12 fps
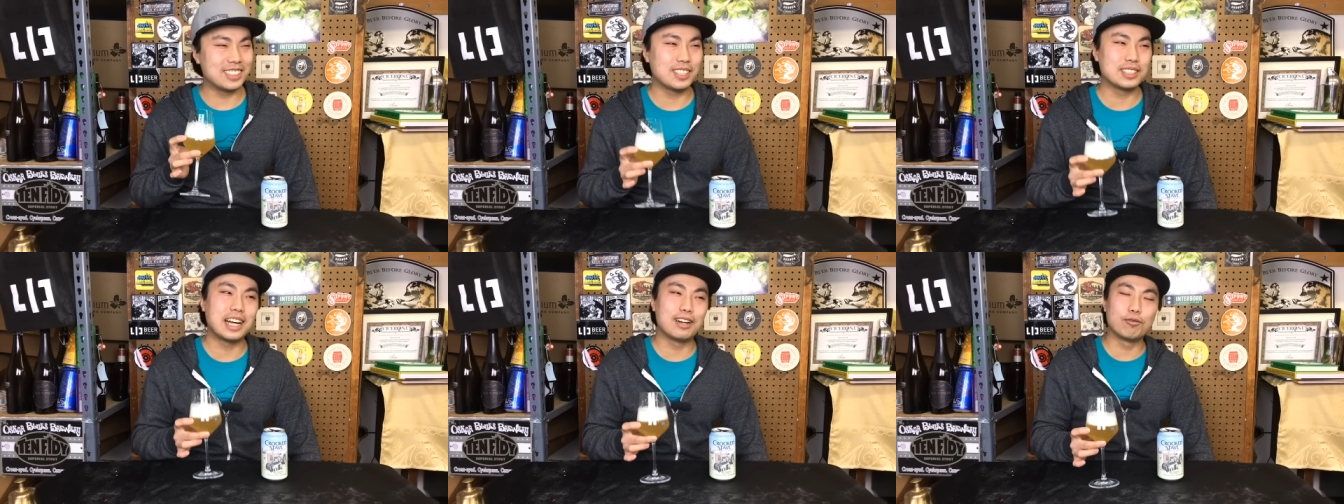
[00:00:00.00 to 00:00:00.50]
So
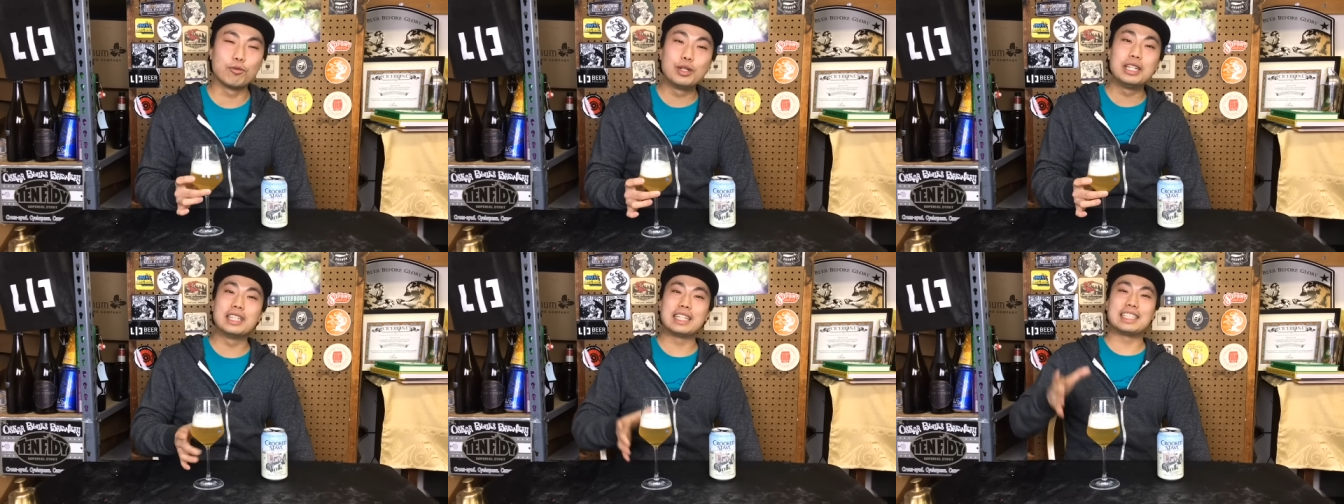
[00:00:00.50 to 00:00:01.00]
it's not
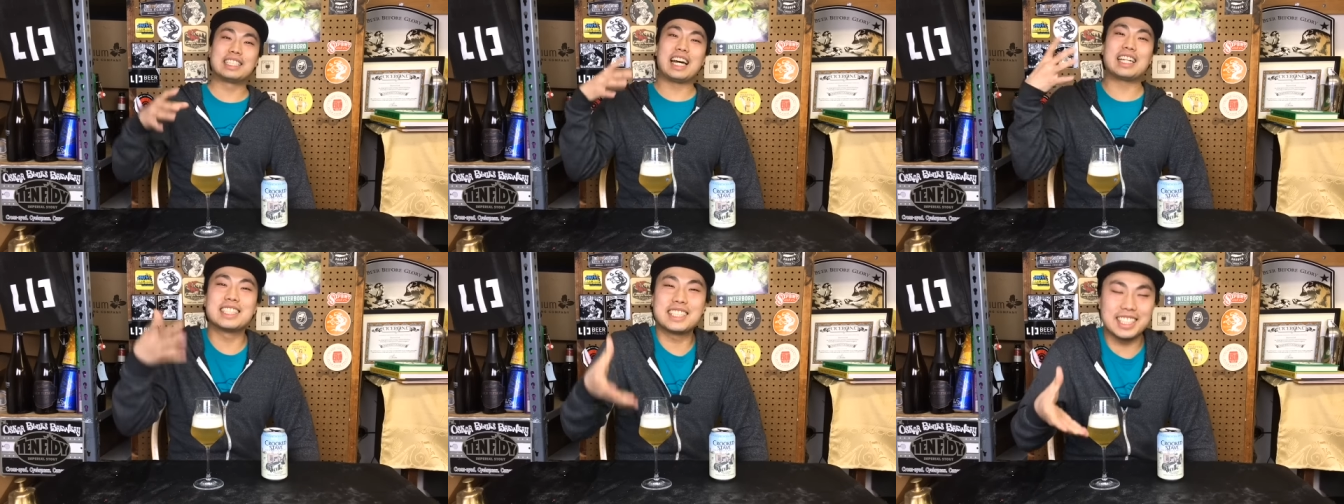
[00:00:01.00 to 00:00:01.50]
really
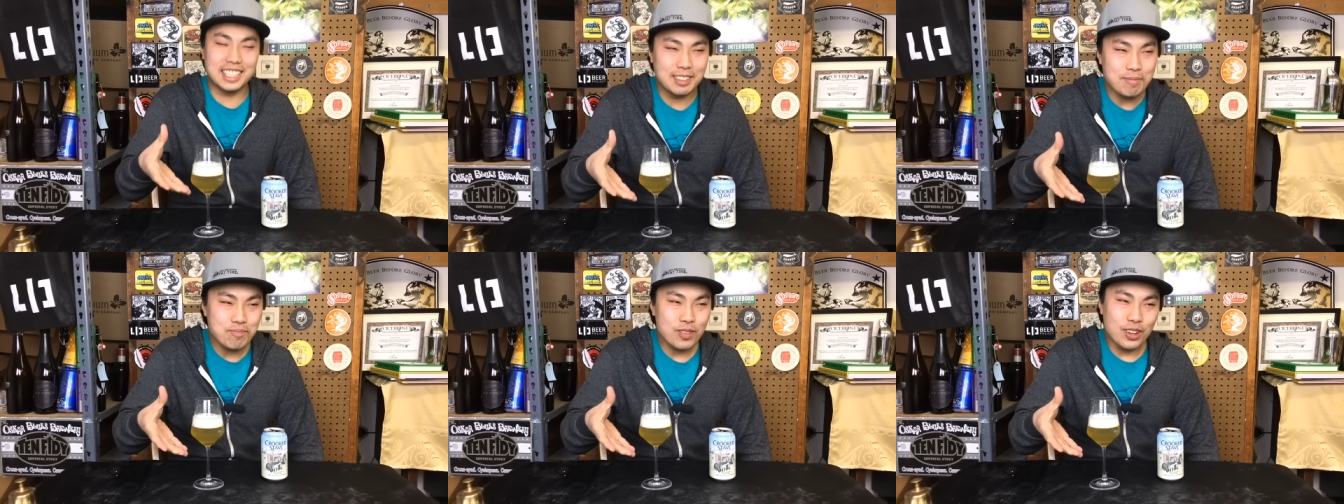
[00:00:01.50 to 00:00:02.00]
intensely
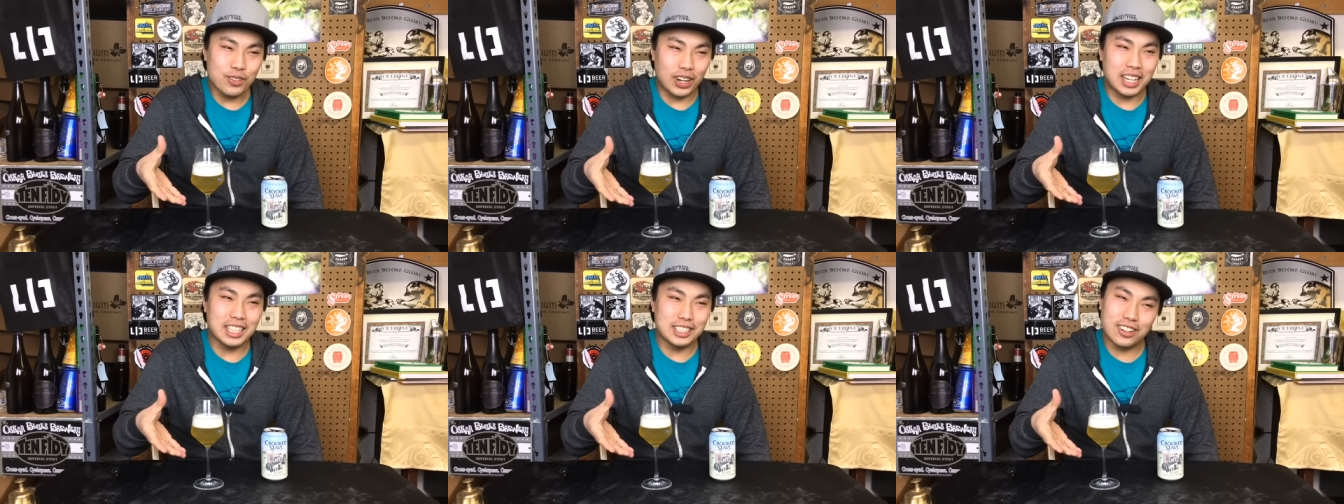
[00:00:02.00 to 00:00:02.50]

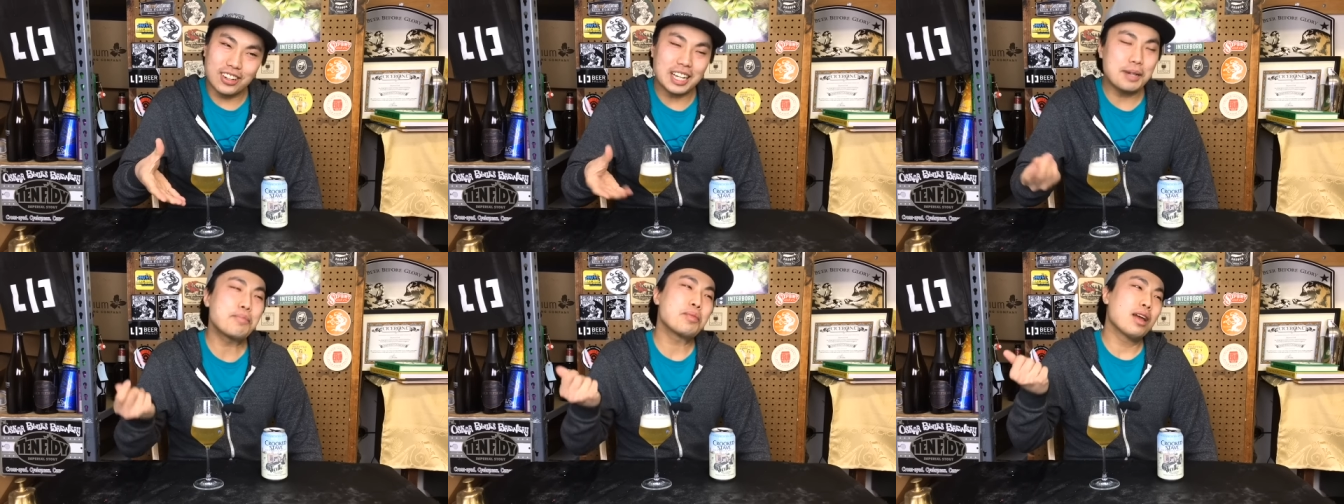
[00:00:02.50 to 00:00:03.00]
funky and dirty,